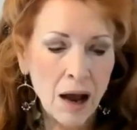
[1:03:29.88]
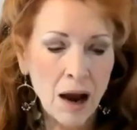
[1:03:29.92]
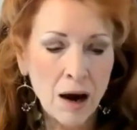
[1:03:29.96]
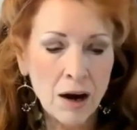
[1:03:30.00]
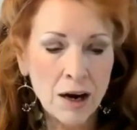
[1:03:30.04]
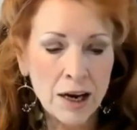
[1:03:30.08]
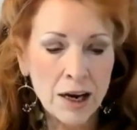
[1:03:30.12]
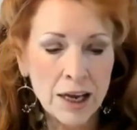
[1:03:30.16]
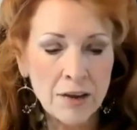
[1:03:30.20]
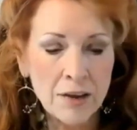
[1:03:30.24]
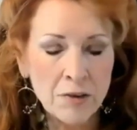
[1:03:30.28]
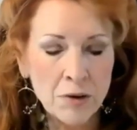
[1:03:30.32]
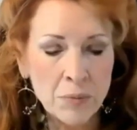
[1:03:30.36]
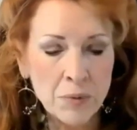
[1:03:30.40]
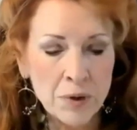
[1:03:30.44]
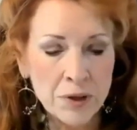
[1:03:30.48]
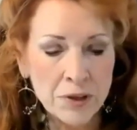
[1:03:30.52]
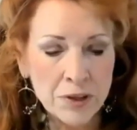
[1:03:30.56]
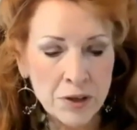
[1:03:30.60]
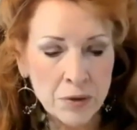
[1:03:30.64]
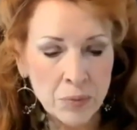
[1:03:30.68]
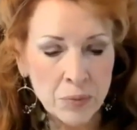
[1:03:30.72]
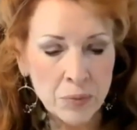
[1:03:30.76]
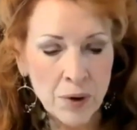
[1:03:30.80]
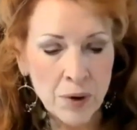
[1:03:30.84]
or even
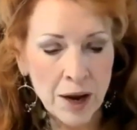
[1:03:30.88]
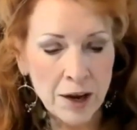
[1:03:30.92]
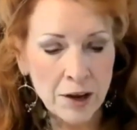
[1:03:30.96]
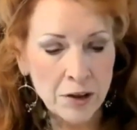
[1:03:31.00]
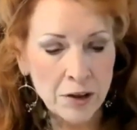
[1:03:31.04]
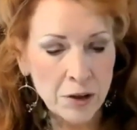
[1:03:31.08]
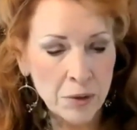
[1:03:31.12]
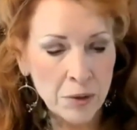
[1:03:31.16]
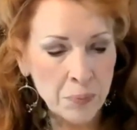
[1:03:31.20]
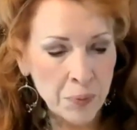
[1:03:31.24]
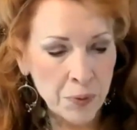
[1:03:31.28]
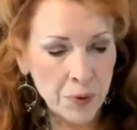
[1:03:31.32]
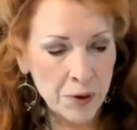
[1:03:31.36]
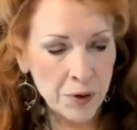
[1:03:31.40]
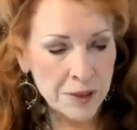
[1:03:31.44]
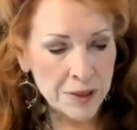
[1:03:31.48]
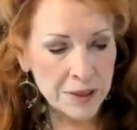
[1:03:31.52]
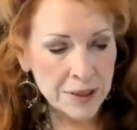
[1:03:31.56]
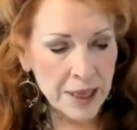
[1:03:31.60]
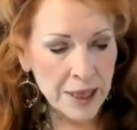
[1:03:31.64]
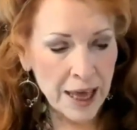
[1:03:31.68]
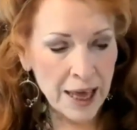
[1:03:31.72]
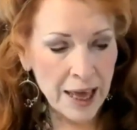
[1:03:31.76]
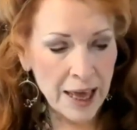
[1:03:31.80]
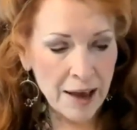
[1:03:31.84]
with the regular
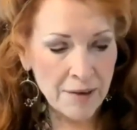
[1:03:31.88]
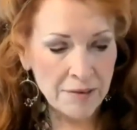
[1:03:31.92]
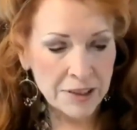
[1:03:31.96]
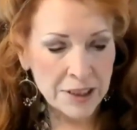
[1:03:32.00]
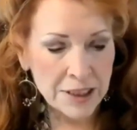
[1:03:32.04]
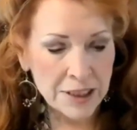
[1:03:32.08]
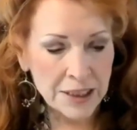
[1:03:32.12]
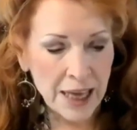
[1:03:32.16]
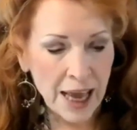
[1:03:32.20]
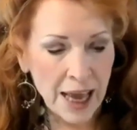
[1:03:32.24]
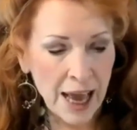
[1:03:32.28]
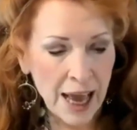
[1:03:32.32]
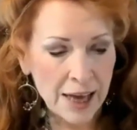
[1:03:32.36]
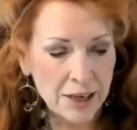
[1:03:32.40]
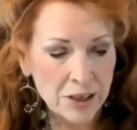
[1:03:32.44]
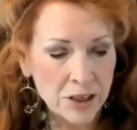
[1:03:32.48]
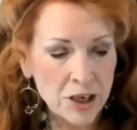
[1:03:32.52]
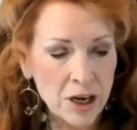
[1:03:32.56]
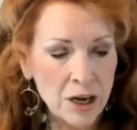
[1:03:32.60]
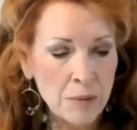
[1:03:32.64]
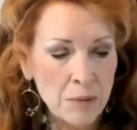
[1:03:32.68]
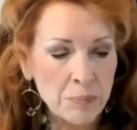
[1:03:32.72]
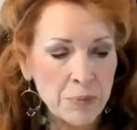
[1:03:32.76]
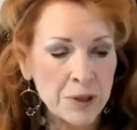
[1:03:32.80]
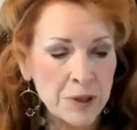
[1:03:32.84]
priests, they have a sash,
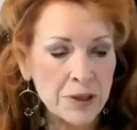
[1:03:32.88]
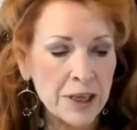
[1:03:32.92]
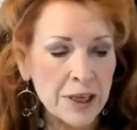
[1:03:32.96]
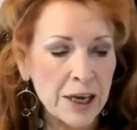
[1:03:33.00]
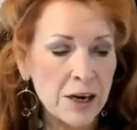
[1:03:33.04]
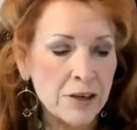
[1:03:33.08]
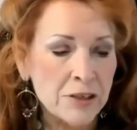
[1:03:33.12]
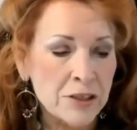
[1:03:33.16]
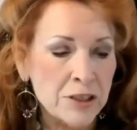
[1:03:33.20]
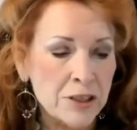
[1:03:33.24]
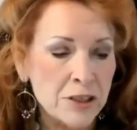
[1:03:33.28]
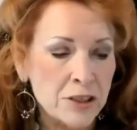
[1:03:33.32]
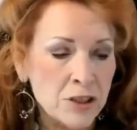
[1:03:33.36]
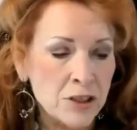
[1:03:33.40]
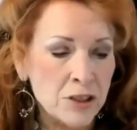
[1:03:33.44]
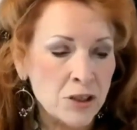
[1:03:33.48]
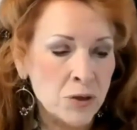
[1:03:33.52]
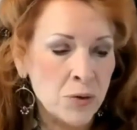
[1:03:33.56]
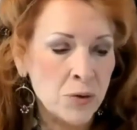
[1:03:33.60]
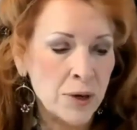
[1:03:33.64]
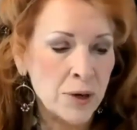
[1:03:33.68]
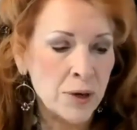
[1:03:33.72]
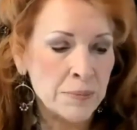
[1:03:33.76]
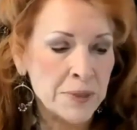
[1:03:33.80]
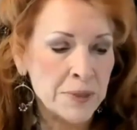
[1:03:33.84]
but theirs is
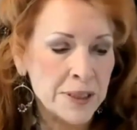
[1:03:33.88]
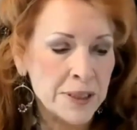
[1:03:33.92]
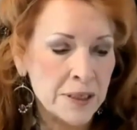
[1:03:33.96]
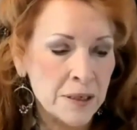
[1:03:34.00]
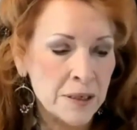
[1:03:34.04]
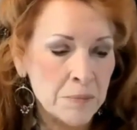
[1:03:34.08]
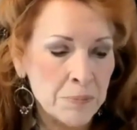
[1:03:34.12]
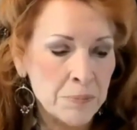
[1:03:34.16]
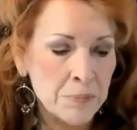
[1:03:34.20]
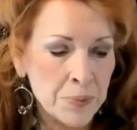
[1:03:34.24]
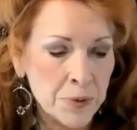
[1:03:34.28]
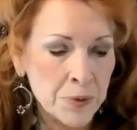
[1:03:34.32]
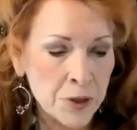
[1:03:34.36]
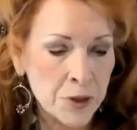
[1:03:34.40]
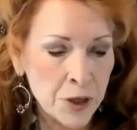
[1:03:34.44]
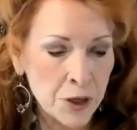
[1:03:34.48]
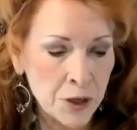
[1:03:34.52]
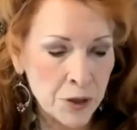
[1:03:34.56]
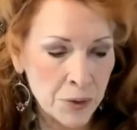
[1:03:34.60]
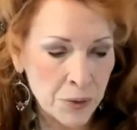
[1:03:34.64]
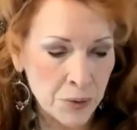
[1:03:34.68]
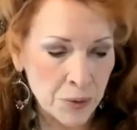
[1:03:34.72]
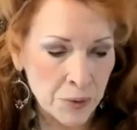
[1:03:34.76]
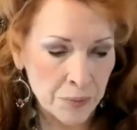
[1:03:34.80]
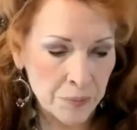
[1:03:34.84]
crimson and
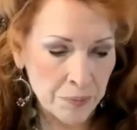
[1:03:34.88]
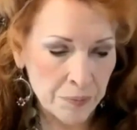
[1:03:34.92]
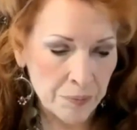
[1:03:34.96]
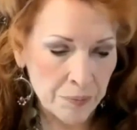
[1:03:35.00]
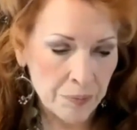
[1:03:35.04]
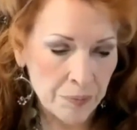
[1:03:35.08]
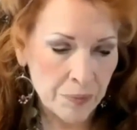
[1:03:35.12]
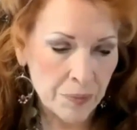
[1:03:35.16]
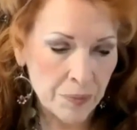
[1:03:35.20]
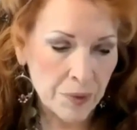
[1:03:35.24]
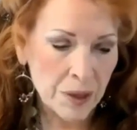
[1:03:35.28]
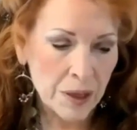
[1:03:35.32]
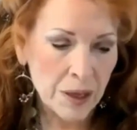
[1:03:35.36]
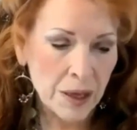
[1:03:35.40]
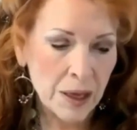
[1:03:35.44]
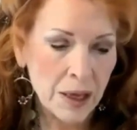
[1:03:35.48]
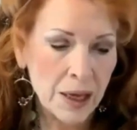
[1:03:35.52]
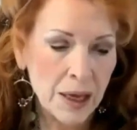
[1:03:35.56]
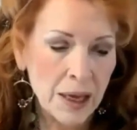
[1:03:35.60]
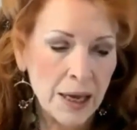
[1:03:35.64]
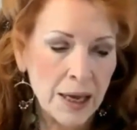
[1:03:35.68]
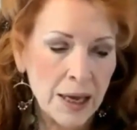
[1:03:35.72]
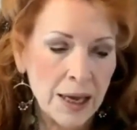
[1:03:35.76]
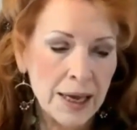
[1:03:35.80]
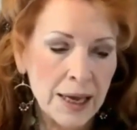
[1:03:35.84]
blue.
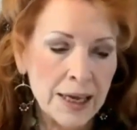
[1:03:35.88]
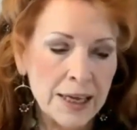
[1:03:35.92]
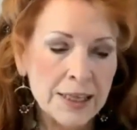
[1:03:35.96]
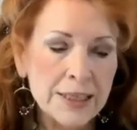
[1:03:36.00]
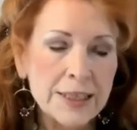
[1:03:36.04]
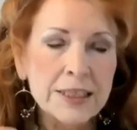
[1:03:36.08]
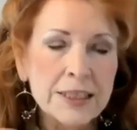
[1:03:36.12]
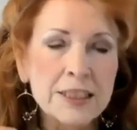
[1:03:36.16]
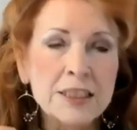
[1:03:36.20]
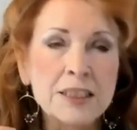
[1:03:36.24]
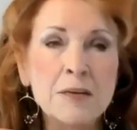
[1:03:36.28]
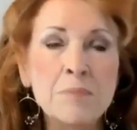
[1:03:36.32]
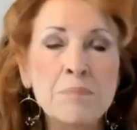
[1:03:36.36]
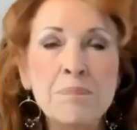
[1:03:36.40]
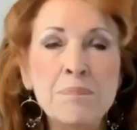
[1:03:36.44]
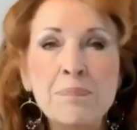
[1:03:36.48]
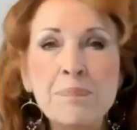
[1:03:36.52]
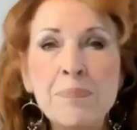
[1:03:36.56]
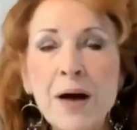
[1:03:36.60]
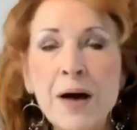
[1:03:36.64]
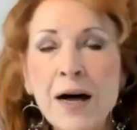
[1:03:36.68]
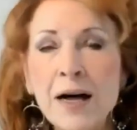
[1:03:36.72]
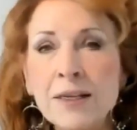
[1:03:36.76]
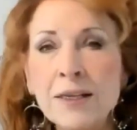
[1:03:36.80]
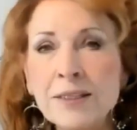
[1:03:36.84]
It is the
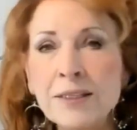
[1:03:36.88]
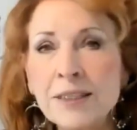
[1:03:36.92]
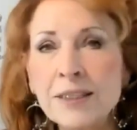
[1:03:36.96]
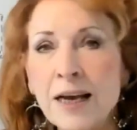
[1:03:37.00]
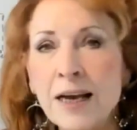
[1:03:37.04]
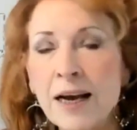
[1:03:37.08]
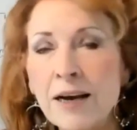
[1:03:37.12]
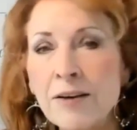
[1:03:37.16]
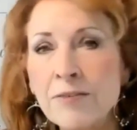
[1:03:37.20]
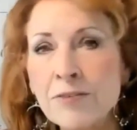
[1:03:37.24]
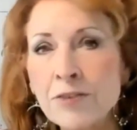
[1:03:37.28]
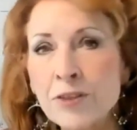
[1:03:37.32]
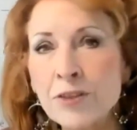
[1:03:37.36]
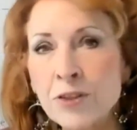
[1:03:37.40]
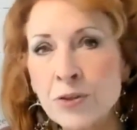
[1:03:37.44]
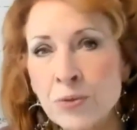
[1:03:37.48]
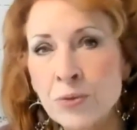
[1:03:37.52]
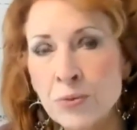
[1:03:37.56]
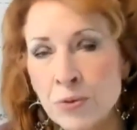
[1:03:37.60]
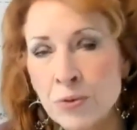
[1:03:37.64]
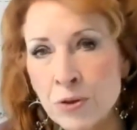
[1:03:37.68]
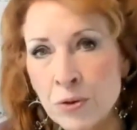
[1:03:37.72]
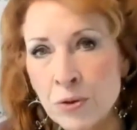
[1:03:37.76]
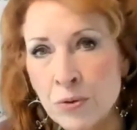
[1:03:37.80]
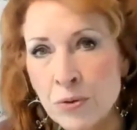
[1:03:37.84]
belt of
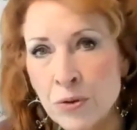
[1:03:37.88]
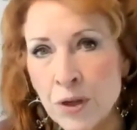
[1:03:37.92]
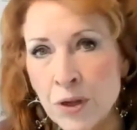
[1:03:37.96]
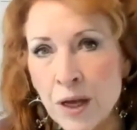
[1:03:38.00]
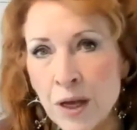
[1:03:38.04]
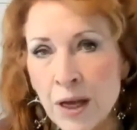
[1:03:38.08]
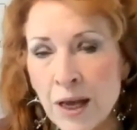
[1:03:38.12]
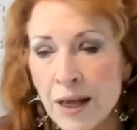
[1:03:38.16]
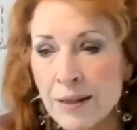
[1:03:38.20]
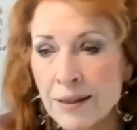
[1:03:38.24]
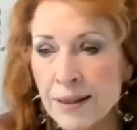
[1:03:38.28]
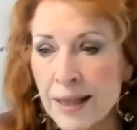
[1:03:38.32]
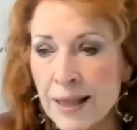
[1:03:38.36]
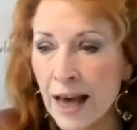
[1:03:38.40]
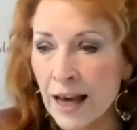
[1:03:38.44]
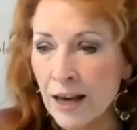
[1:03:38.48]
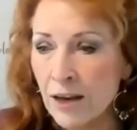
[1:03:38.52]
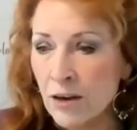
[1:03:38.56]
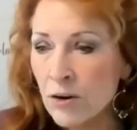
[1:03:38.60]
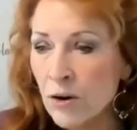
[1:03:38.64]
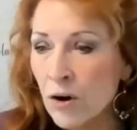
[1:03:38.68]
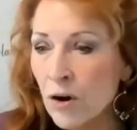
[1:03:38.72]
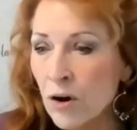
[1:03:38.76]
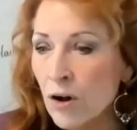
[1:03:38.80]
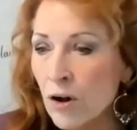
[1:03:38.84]
truth.
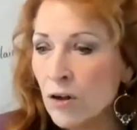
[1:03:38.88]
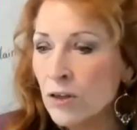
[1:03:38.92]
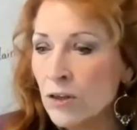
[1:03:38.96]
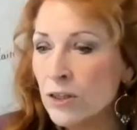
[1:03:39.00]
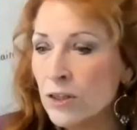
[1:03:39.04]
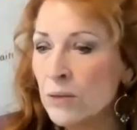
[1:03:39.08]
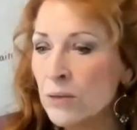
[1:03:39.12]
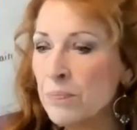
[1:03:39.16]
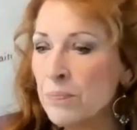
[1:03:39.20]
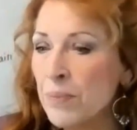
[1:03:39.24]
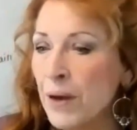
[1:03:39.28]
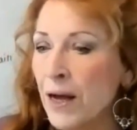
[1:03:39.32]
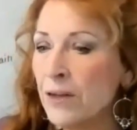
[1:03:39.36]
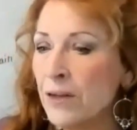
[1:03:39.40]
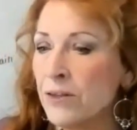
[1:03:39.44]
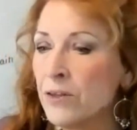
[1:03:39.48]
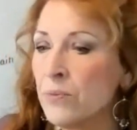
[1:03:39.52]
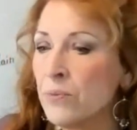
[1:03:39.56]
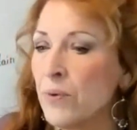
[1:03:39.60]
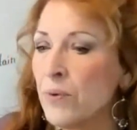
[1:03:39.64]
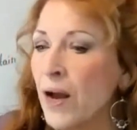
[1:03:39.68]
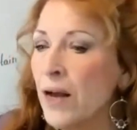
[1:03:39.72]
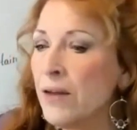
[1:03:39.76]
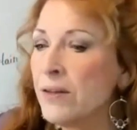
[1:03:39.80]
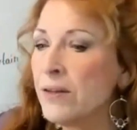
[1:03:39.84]
That golden belt
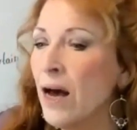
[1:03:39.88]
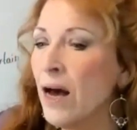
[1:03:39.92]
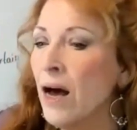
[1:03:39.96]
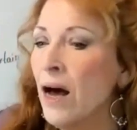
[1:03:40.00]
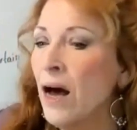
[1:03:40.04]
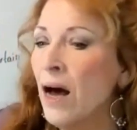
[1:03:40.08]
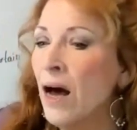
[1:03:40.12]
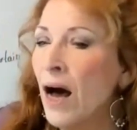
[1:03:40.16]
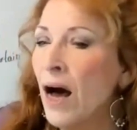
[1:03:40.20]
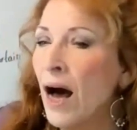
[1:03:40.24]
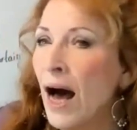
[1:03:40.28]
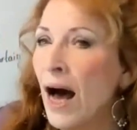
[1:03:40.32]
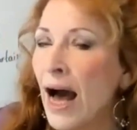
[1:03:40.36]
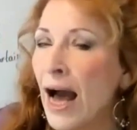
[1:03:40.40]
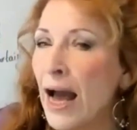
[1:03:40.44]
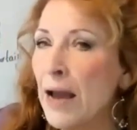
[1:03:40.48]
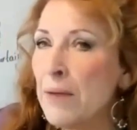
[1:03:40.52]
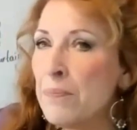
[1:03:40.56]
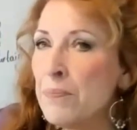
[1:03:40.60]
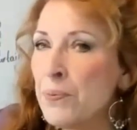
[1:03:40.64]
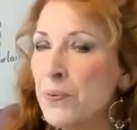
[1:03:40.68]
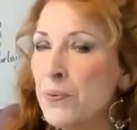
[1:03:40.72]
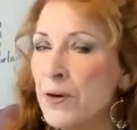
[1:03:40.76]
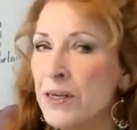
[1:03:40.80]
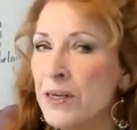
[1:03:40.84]
around the
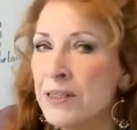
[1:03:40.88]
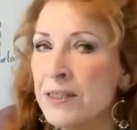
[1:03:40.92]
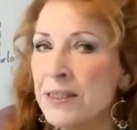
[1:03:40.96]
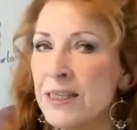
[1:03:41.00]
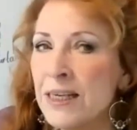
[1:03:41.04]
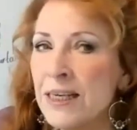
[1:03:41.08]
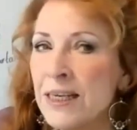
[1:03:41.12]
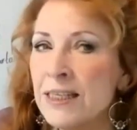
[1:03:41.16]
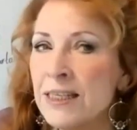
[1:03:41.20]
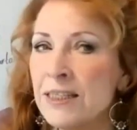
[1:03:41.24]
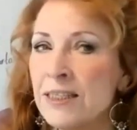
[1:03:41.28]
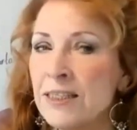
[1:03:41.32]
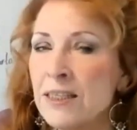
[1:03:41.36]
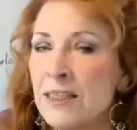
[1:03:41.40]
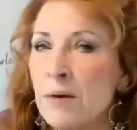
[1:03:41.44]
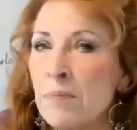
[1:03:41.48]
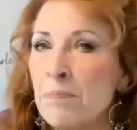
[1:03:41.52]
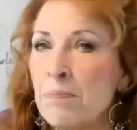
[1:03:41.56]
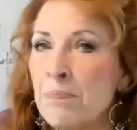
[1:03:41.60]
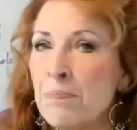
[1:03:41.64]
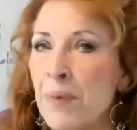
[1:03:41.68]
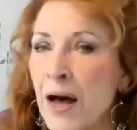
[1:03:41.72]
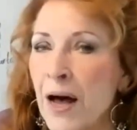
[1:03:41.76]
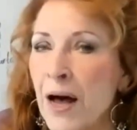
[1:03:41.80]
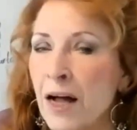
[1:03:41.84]
high priest is
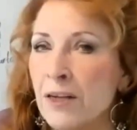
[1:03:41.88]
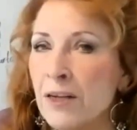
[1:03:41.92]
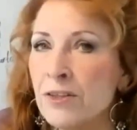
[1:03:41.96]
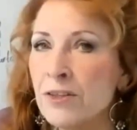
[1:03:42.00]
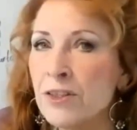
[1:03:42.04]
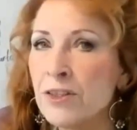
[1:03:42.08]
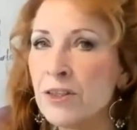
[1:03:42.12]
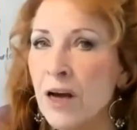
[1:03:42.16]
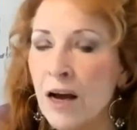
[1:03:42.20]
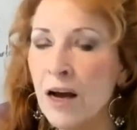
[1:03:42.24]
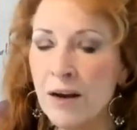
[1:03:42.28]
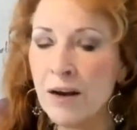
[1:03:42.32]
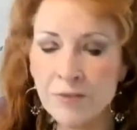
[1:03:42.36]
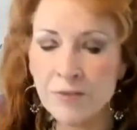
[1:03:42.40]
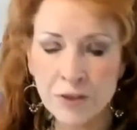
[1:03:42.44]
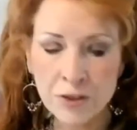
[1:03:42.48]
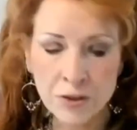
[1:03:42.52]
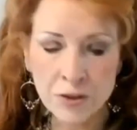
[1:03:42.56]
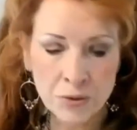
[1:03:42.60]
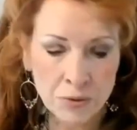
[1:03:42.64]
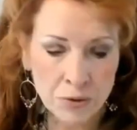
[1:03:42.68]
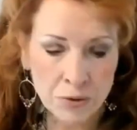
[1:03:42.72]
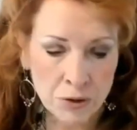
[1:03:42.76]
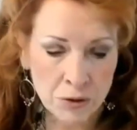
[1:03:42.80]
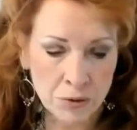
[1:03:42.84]
the belt of
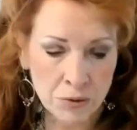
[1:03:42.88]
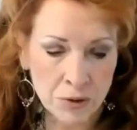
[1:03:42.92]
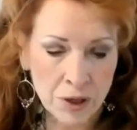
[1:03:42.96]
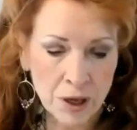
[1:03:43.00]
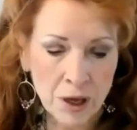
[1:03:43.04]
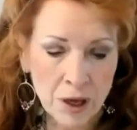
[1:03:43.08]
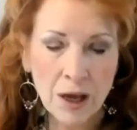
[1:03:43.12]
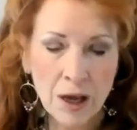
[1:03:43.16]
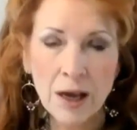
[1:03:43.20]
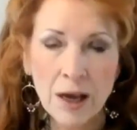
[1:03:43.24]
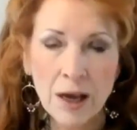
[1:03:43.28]
truth.